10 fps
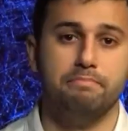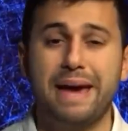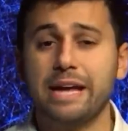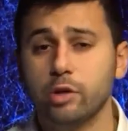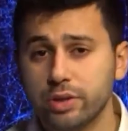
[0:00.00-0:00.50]

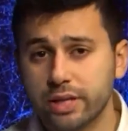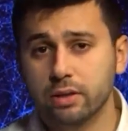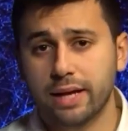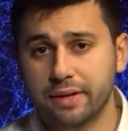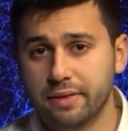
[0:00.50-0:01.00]
Manually
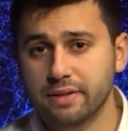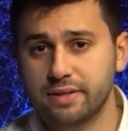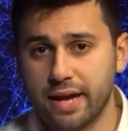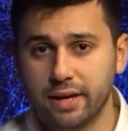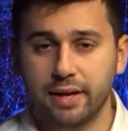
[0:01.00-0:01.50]
collecting this
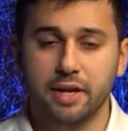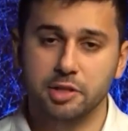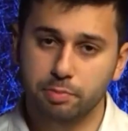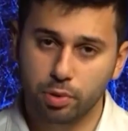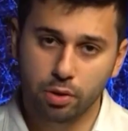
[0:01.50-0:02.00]
data
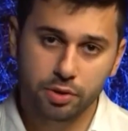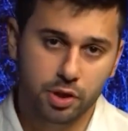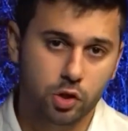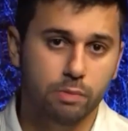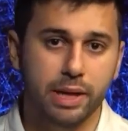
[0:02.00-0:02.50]
is prone to
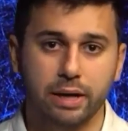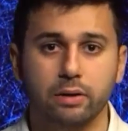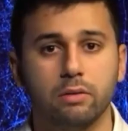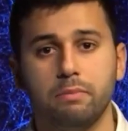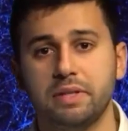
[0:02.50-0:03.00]
human
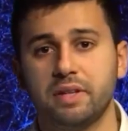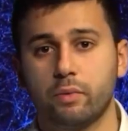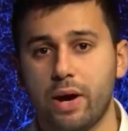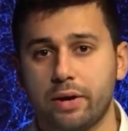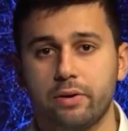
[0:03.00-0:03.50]
error, missing
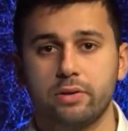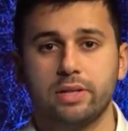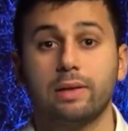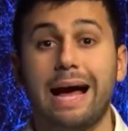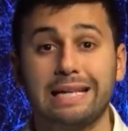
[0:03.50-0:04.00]
records,
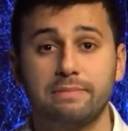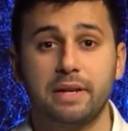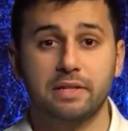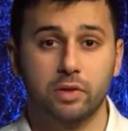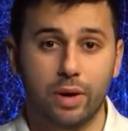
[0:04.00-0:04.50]
and
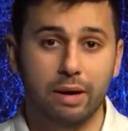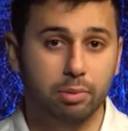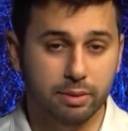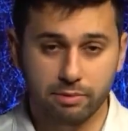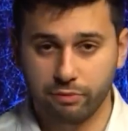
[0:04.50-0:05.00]
last-minute
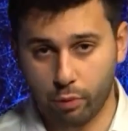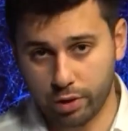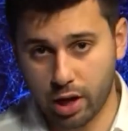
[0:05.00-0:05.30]
scrambling before an